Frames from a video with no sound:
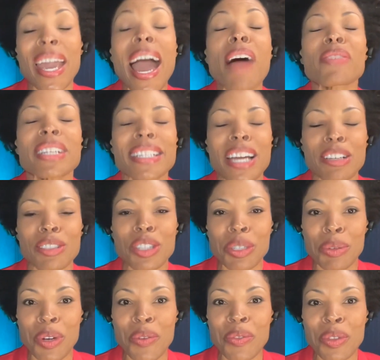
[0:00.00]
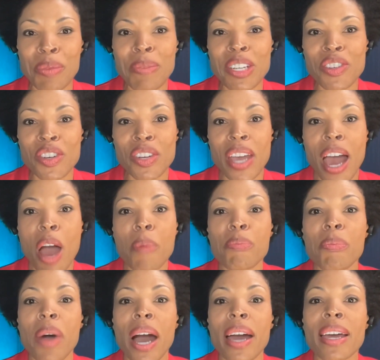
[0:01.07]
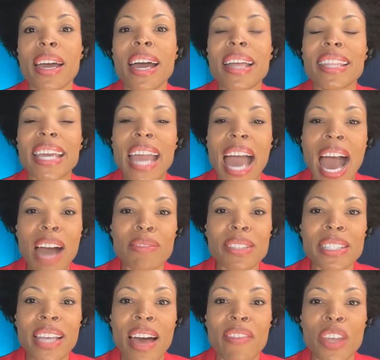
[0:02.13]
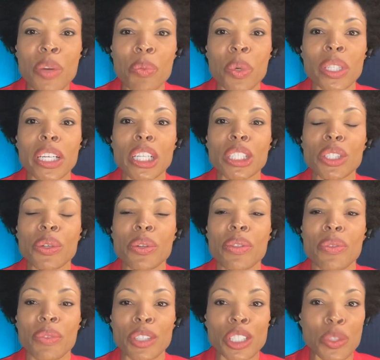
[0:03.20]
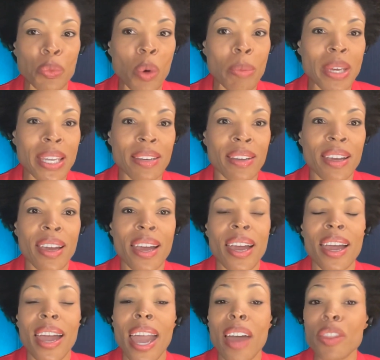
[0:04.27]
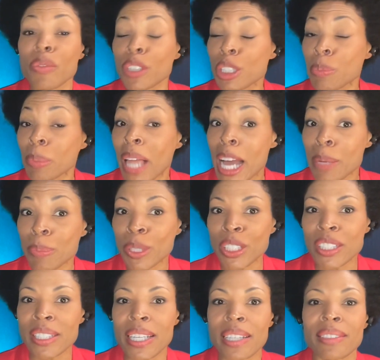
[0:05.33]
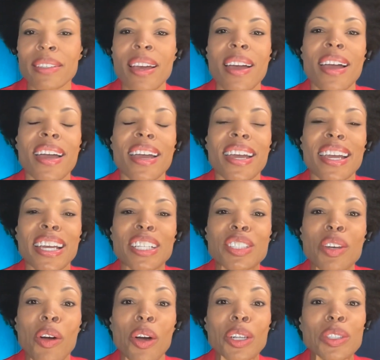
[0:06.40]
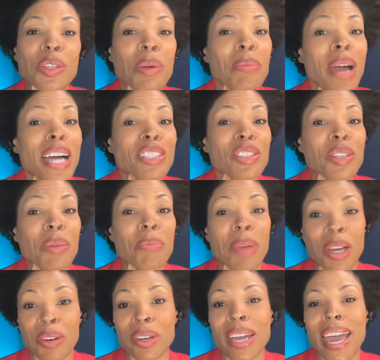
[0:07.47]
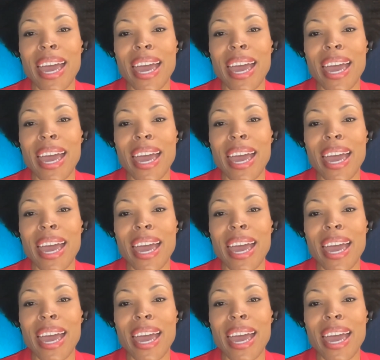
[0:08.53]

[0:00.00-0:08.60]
They haven't announced the crew for the mission yet, but they have said that it will include the first woman and the first black person. It's hard to imagine a better